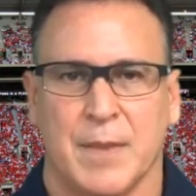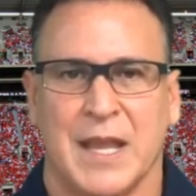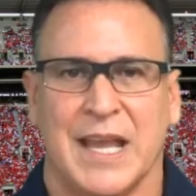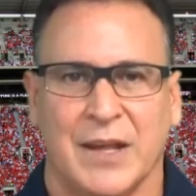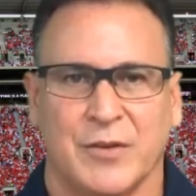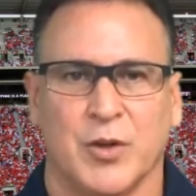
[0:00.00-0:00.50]

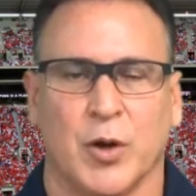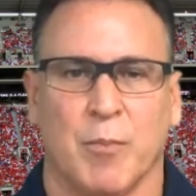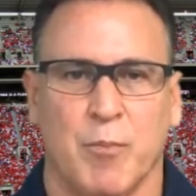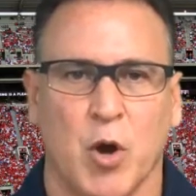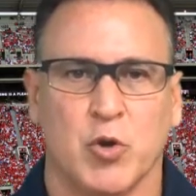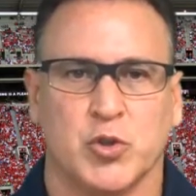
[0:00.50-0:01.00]
He is their
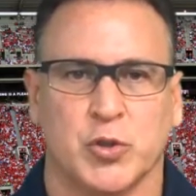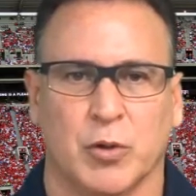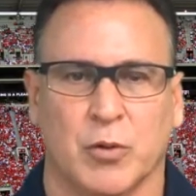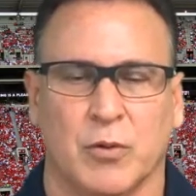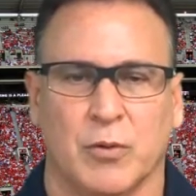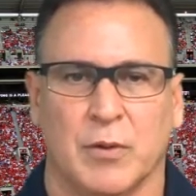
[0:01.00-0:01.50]

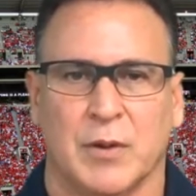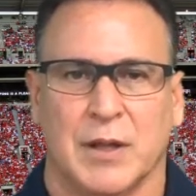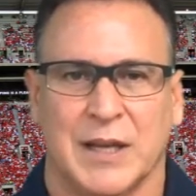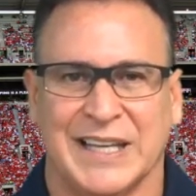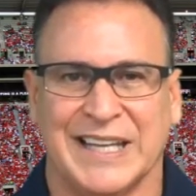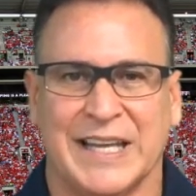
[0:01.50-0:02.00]
emotional
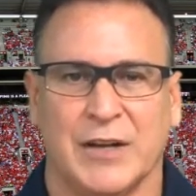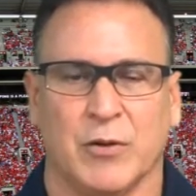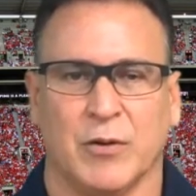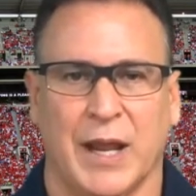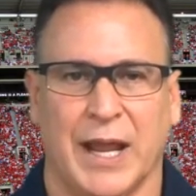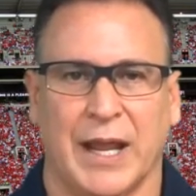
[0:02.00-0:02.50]

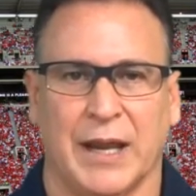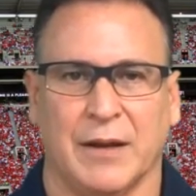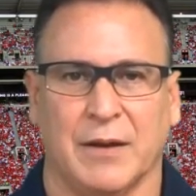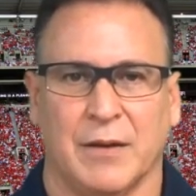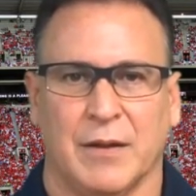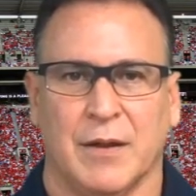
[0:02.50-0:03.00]
leader, and
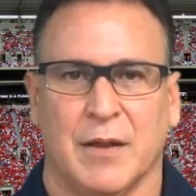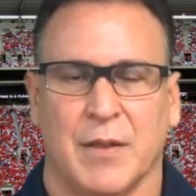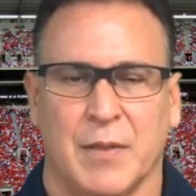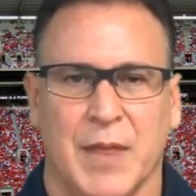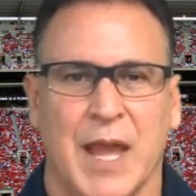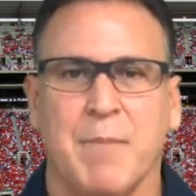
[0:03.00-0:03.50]

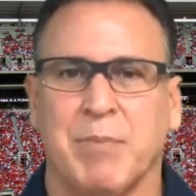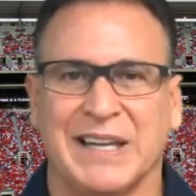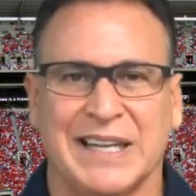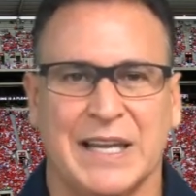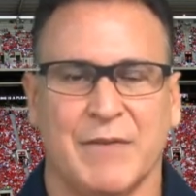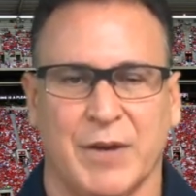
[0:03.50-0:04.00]
they
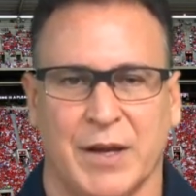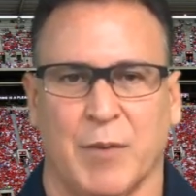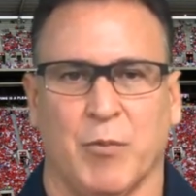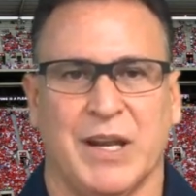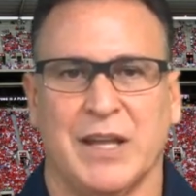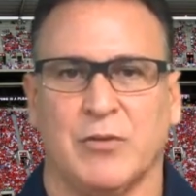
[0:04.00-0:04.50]
believe in
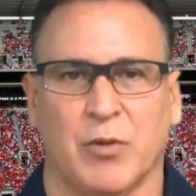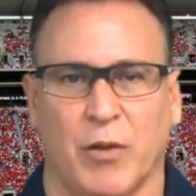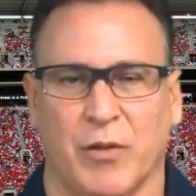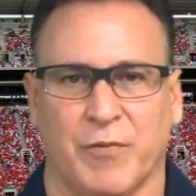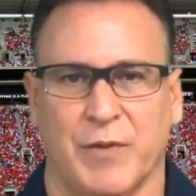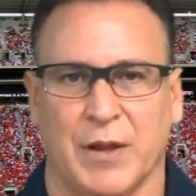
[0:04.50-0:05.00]
him. When he's on
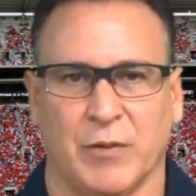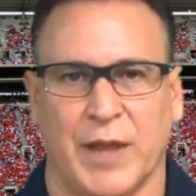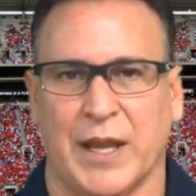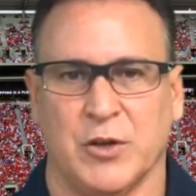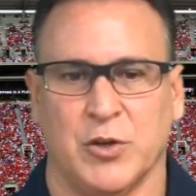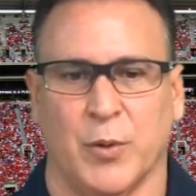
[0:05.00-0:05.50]
the field,
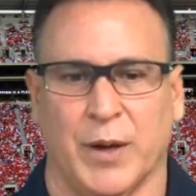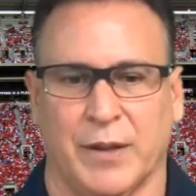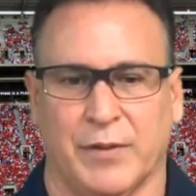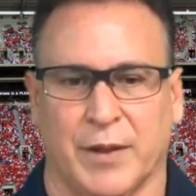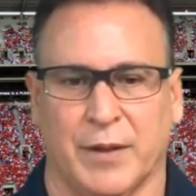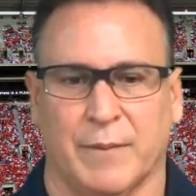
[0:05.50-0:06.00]
they can do
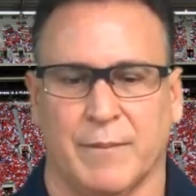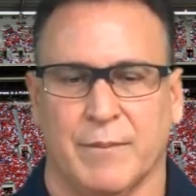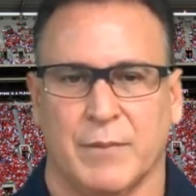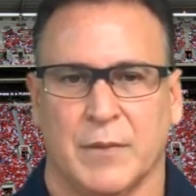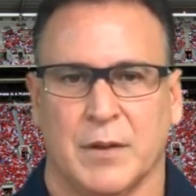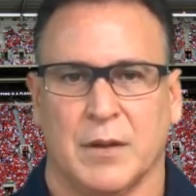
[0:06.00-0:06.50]
anything.
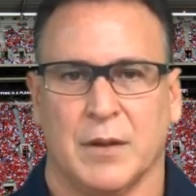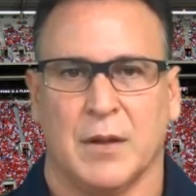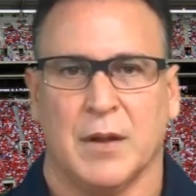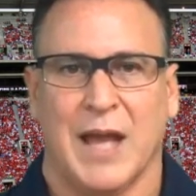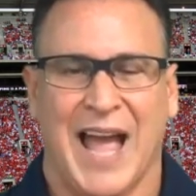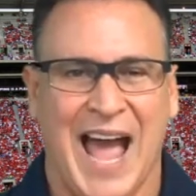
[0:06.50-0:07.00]

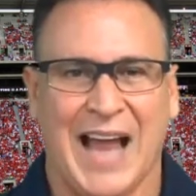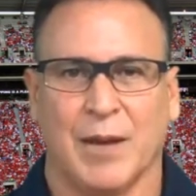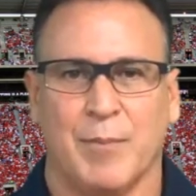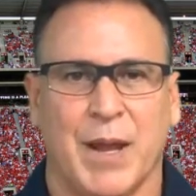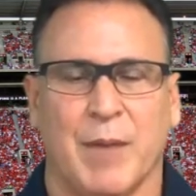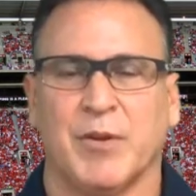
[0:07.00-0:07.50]

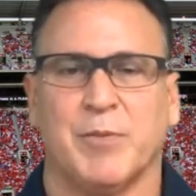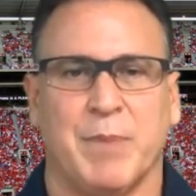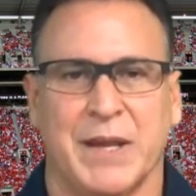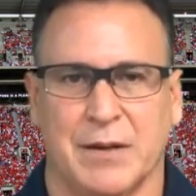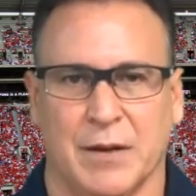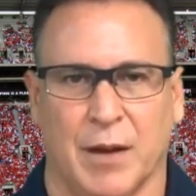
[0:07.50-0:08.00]
Alabama's
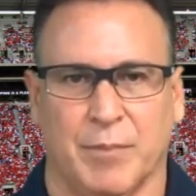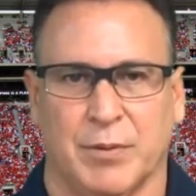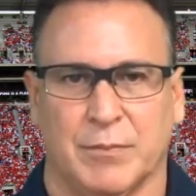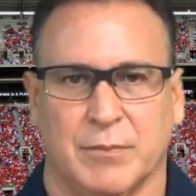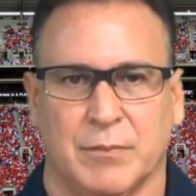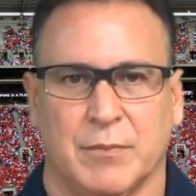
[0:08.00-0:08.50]
beaten up.
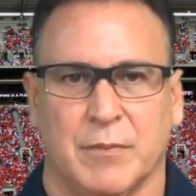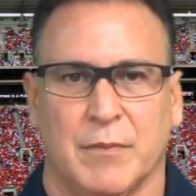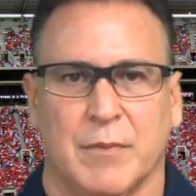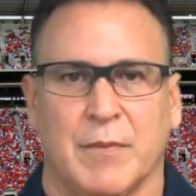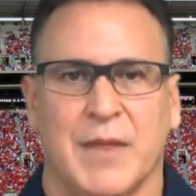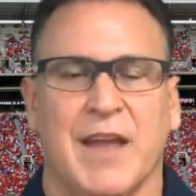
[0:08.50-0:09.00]

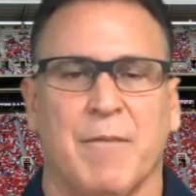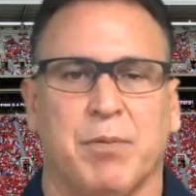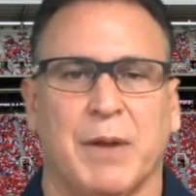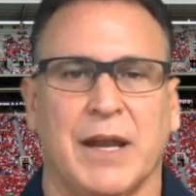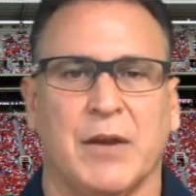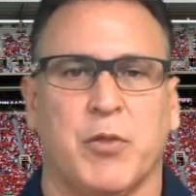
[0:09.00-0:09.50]
They have
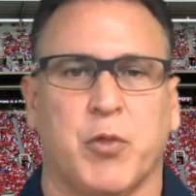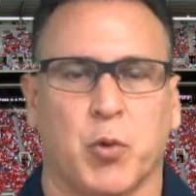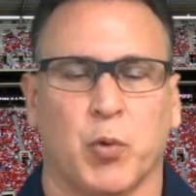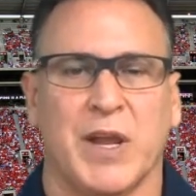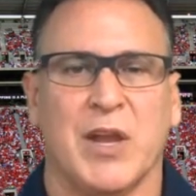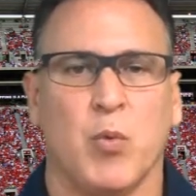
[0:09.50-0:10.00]
played
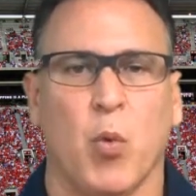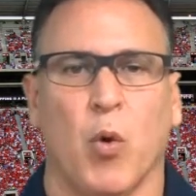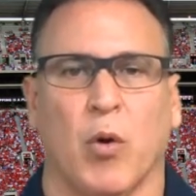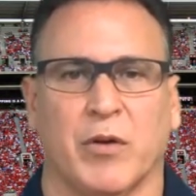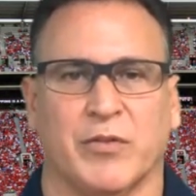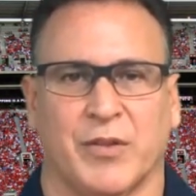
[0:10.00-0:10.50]
three
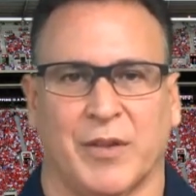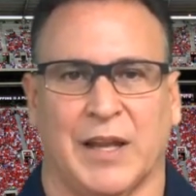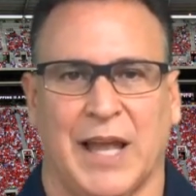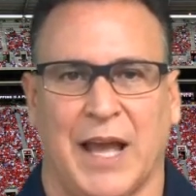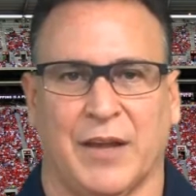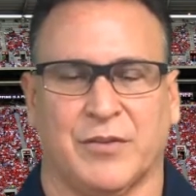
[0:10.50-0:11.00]
wars in the
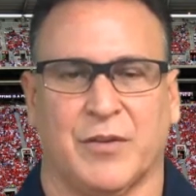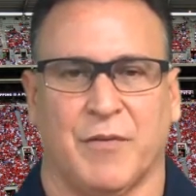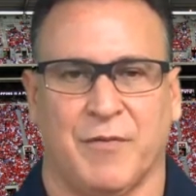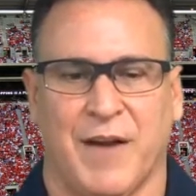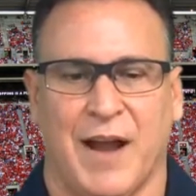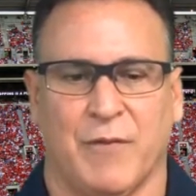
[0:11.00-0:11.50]
last
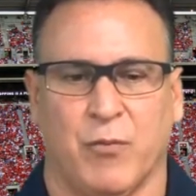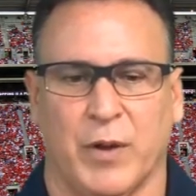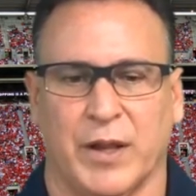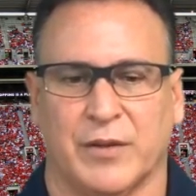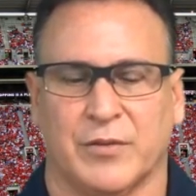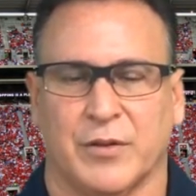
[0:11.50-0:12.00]
five
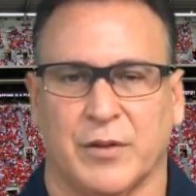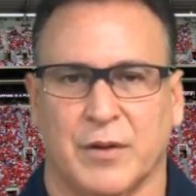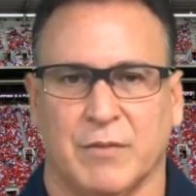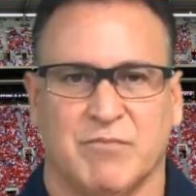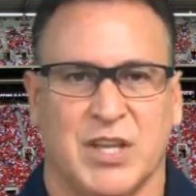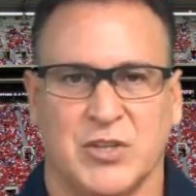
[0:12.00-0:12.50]
weeks.
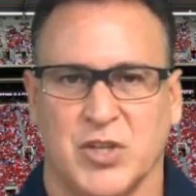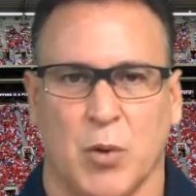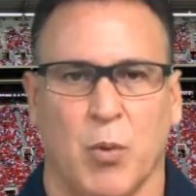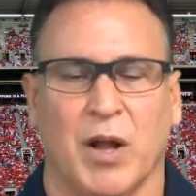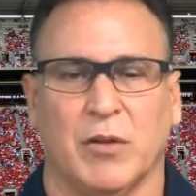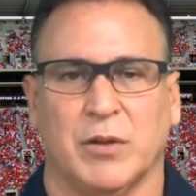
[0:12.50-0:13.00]
TJ
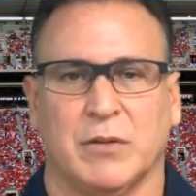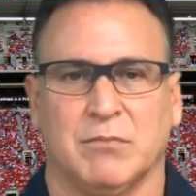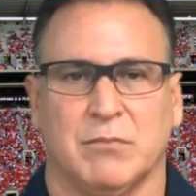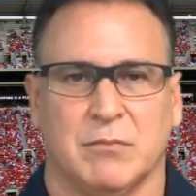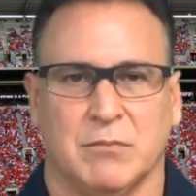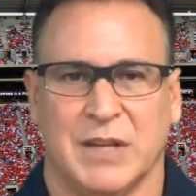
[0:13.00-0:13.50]
Yeldon,
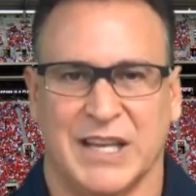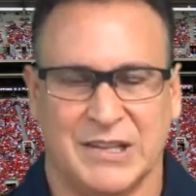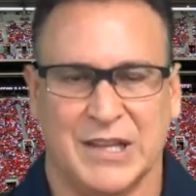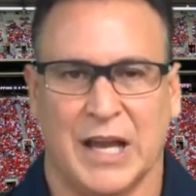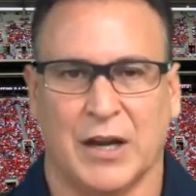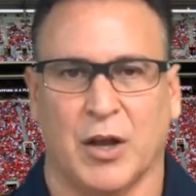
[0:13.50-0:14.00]

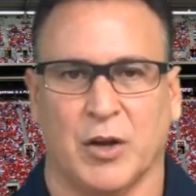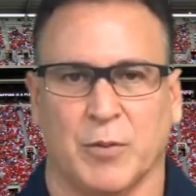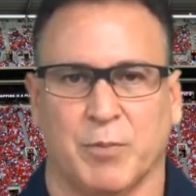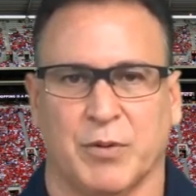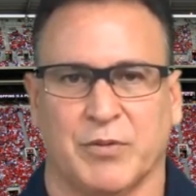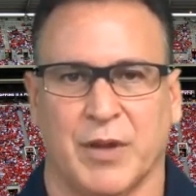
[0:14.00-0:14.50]
He's not
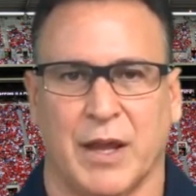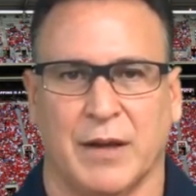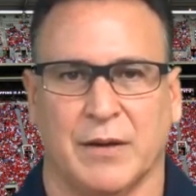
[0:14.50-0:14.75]
100%.